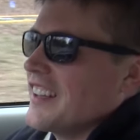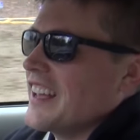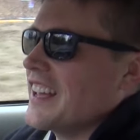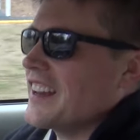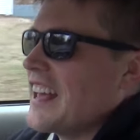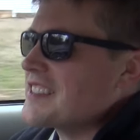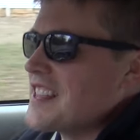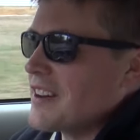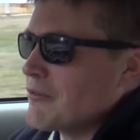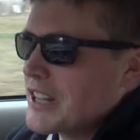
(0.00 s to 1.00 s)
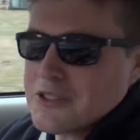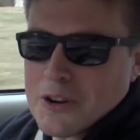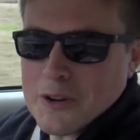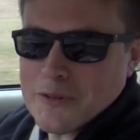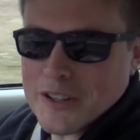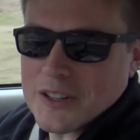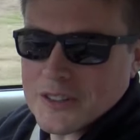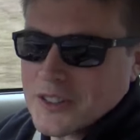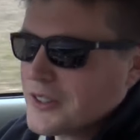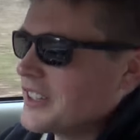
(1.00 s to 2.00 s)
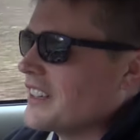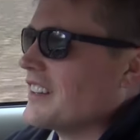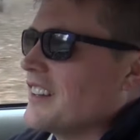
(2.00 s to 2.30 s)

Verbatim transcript: and has that retro feel to it.